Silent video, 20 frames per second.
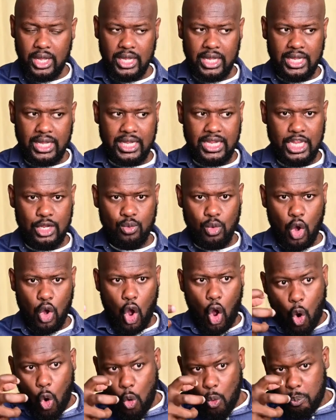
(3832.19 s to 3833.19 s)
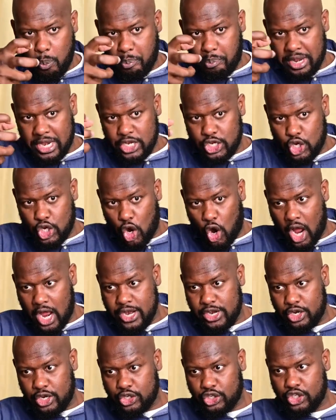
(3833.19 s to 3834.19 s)
He will open your
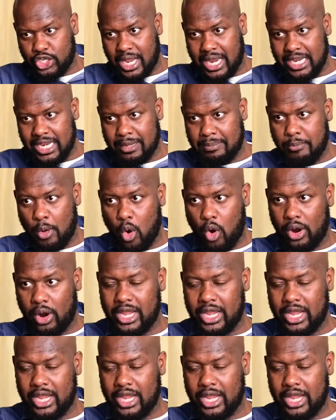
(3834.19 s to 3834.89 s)
understanding more.